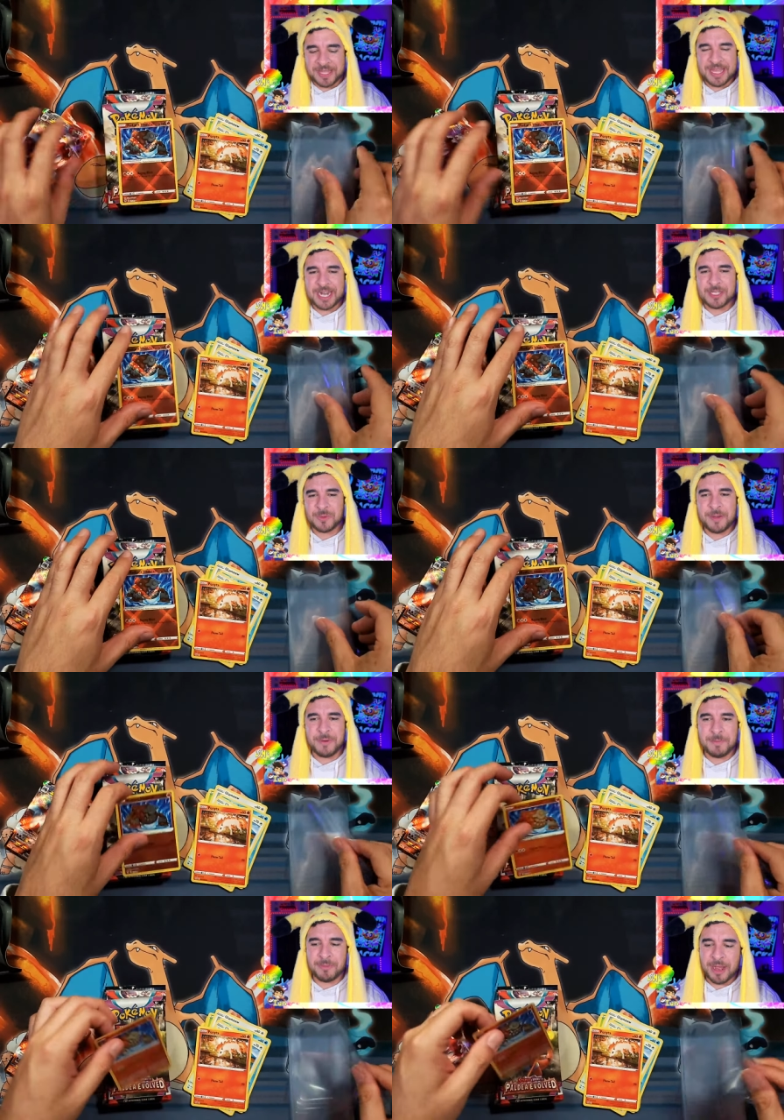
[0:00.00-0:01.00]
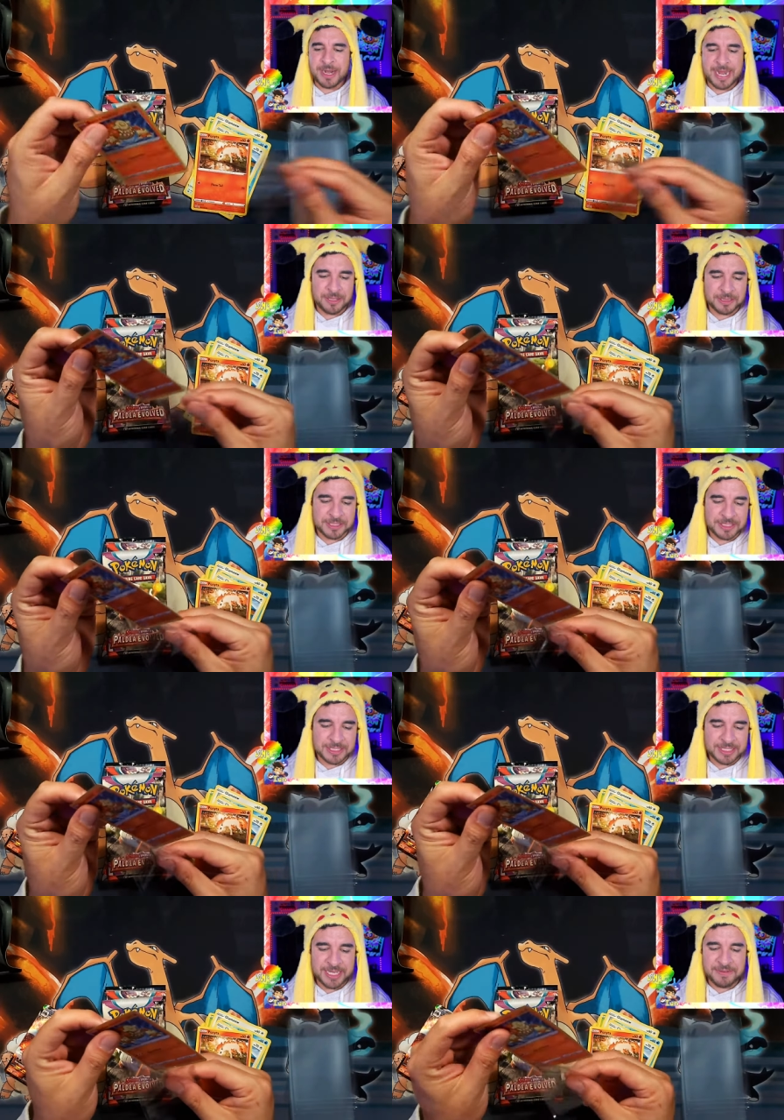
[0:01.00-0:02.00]
and that is why we brought out the
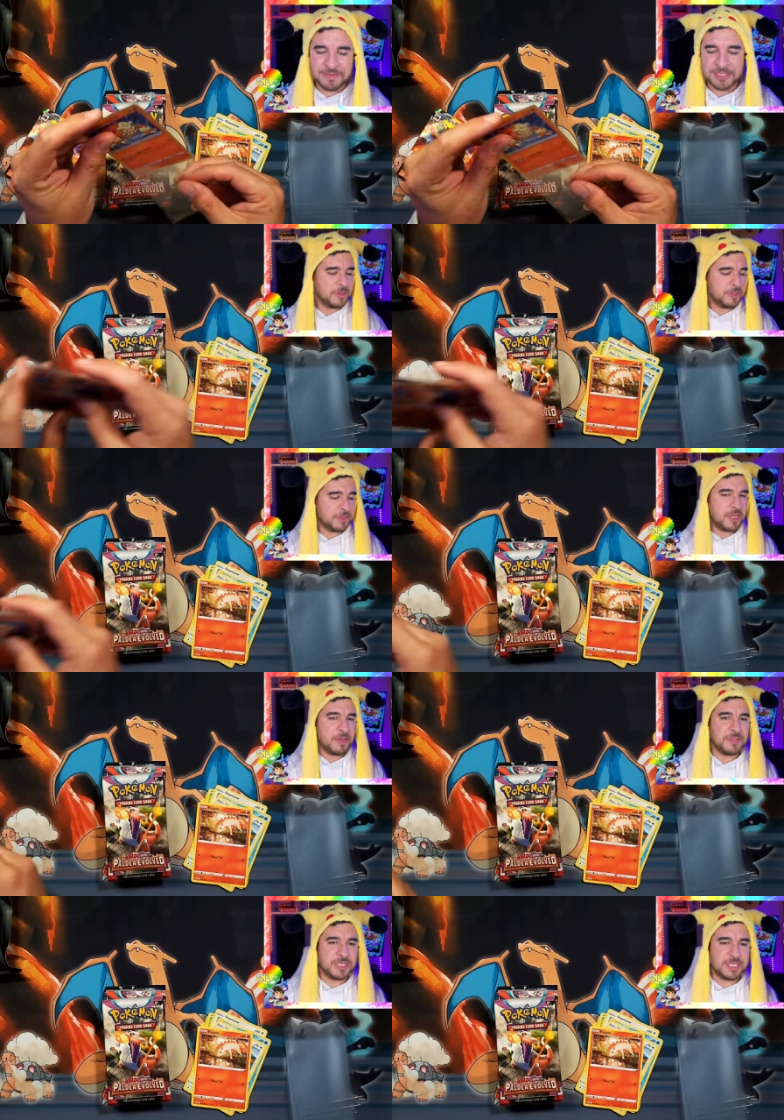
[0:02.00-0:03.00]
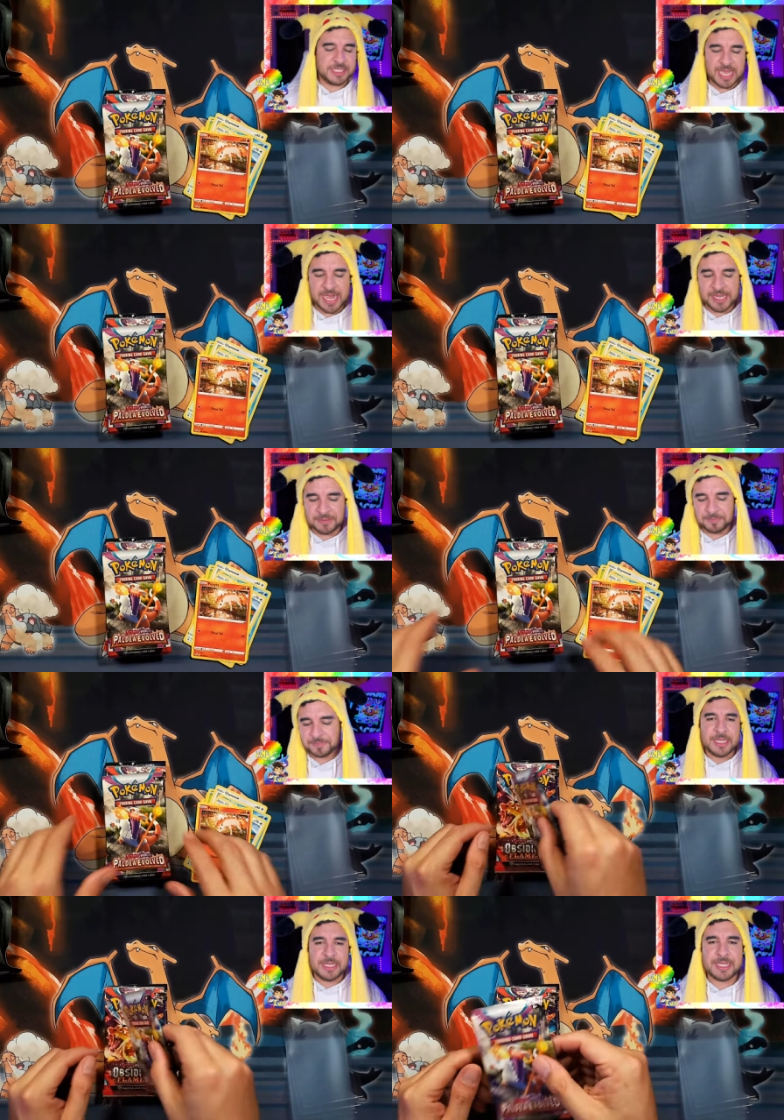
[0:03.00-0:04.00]
sleeves, put those off to the side.
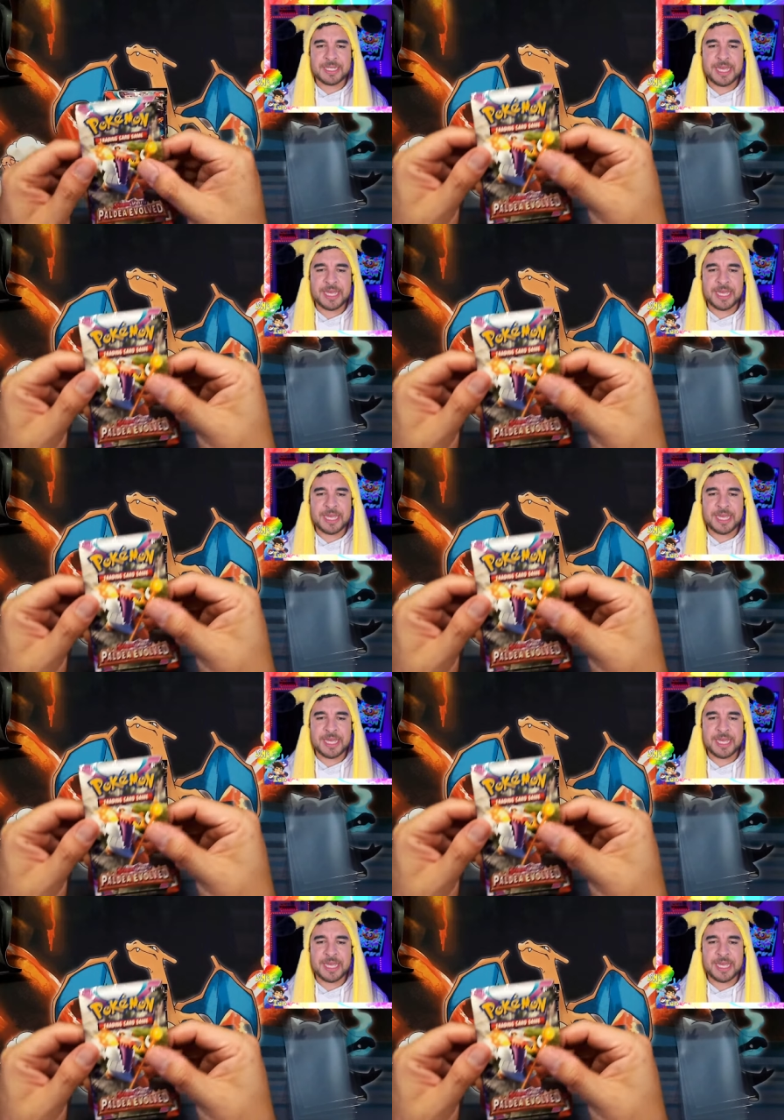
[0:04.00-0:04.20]
Let's